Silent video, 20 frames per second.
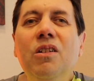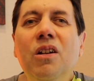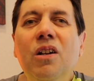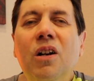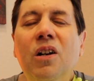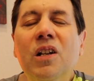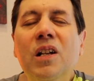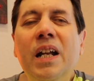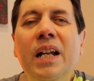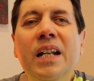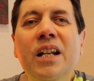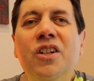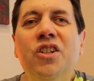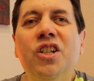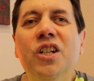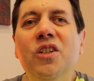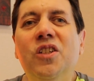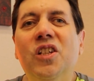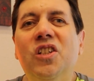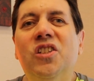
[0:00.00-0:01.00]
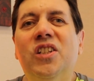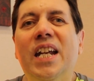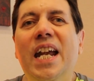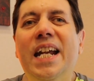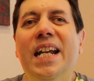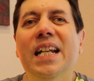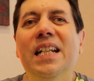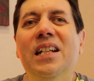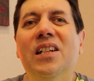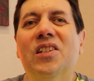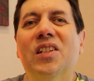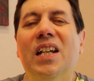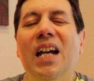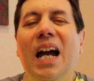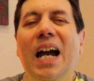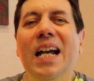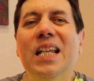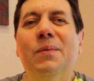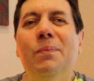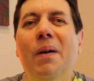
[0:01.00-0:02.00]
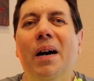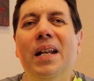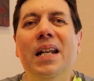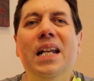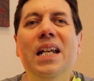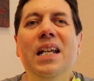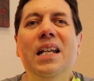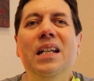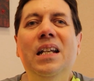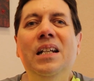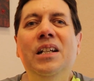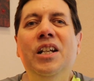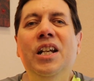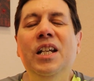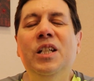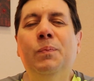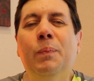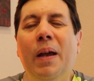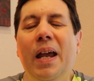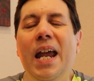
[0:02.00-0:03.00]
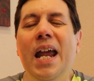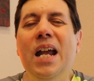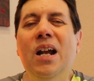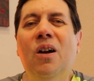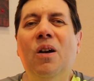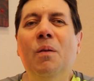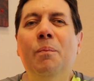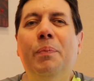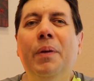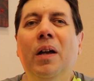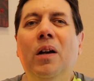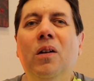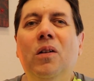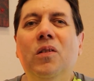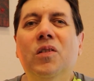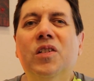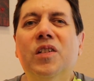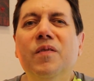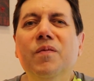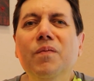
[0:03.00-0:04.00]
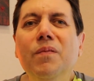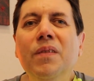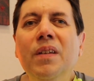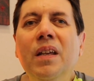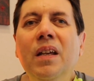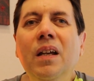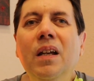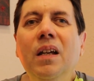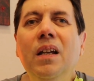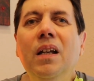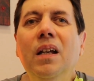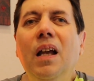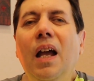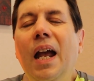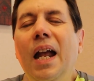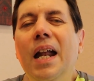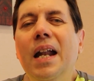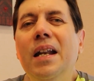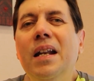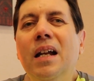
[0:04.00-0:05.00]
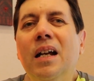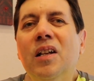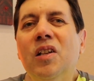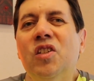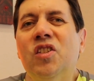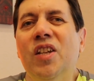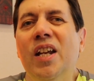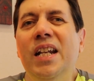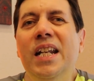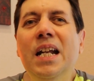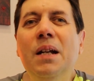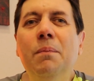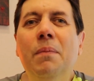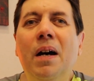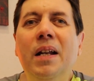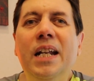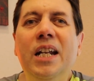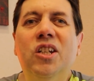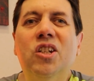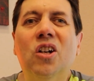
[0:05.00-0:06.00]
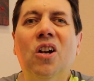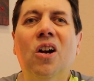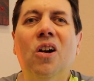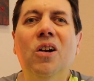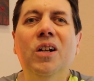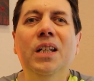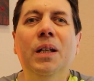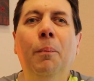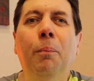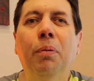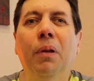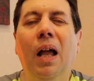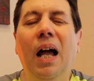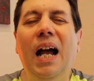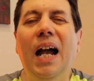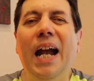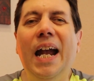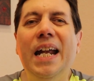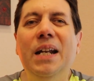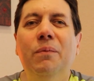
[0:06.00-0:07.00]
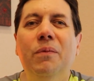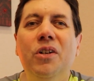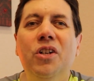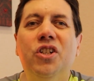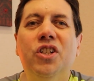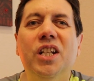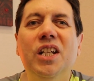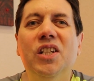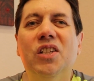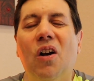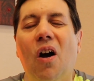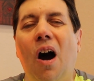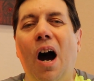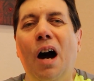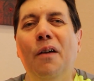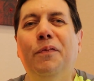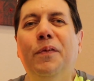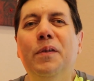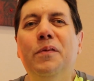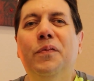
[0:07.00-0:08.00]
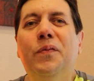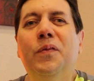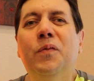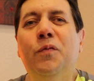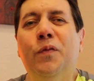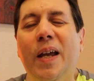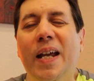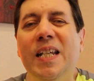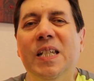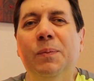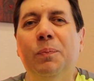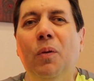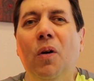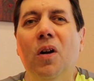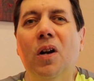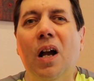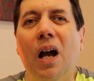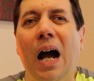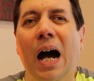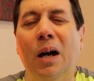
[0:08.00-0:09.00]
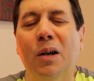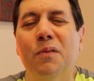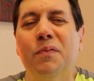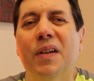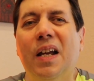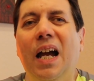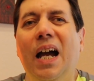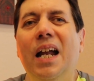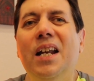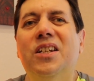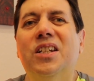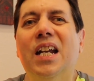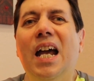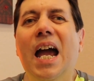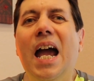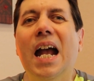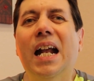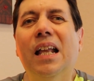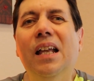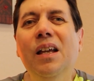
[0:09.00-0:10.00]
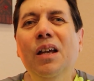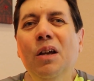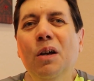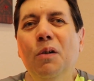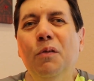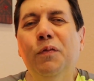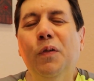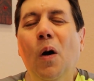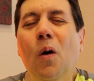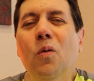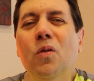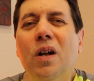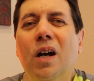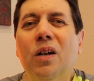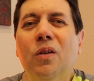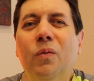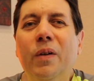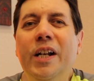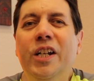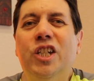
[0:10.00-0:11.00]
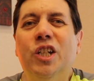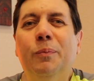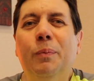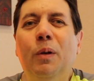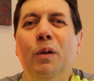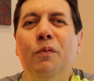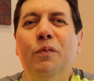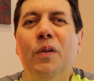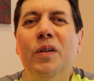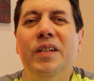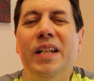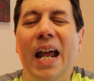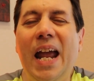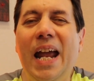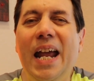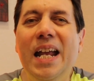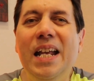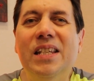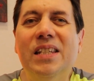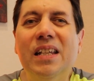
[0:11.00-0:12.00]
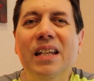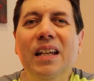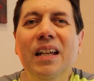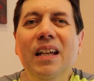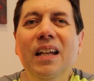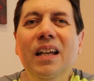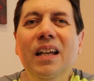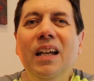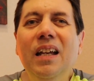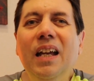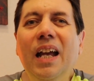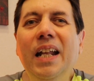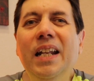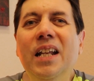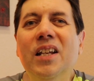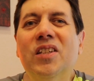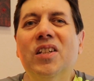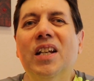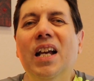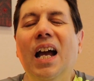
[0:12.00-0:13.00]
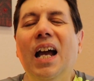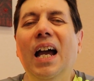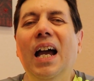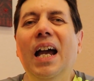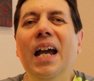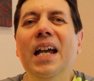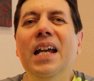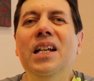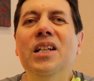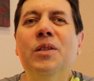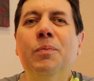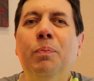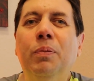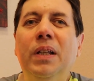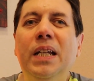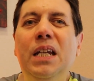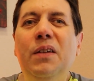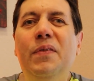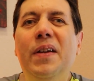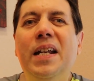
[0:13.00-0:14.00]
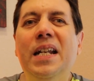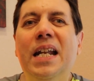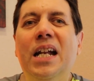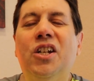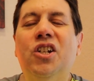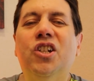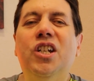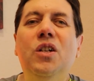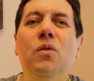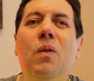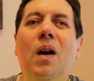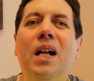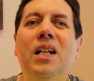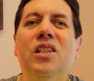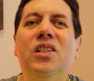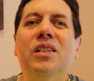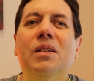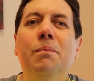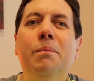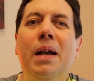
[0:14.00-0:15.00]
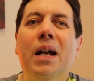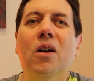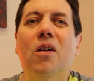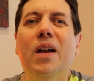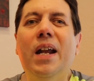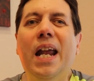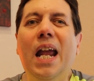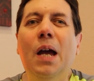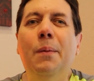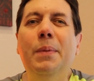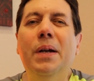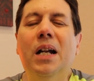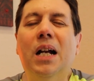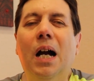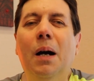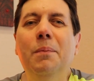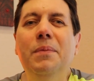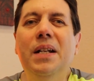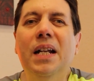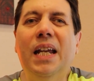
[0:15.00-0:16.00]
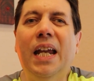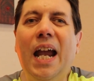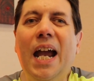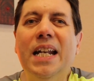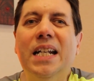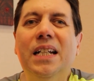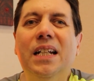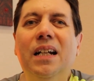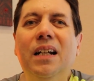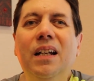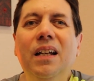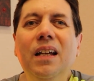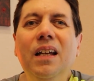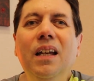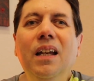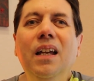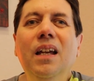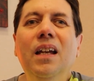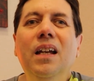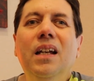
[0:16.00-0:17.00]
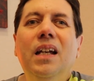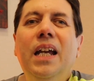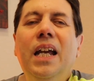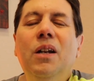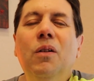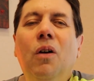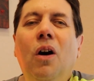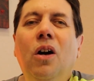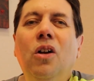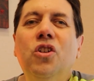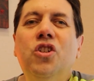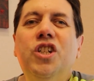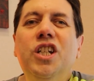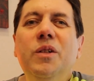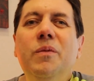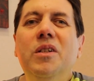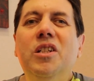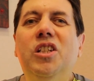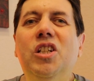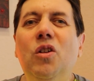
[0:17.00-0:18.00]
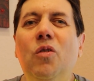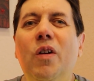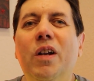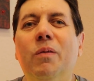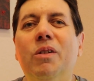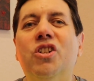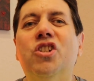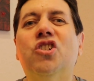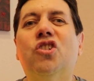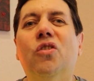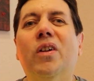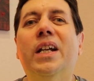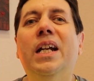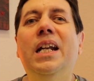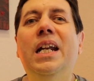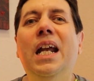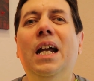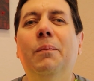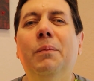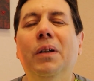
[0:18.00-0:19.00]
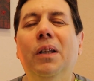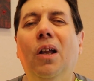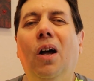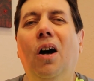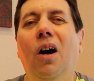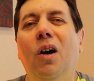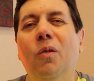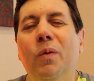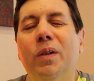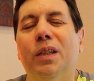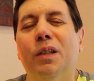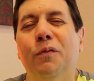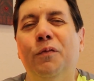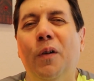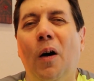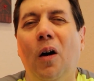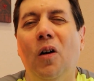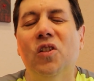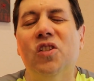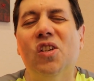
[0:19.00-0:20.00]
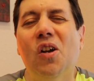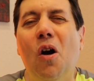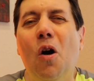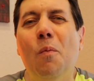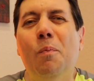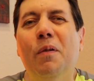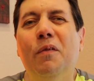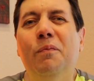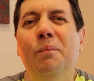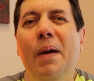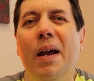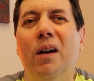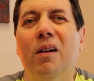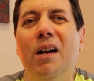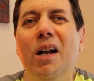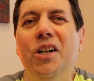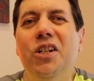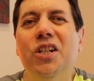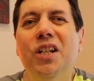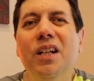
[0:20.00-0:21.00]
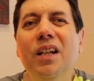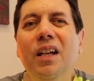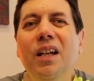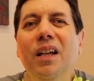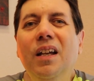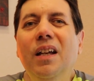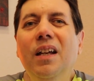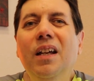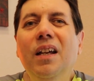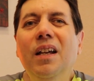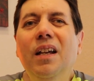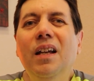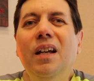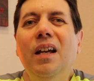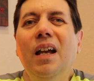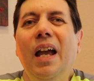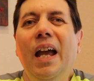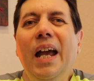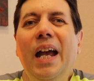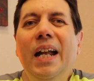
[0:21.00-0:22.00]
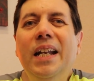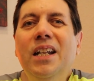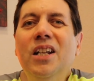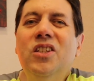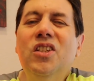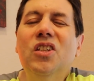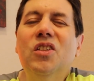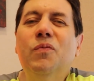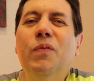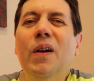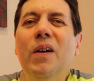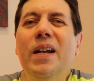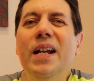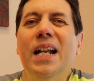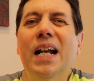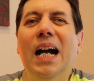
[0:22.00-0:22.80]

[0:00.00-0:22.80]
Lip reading: and then she was just taking this guy's money, and he's paying her bills, and sending money to her in the blind when she's off of Facebook, out of contact, phone unreachable for days. And this guy is believing that she wants to marry him and come to Canada. And all she was doing was stringing him along with the false hope of marriage. And this is very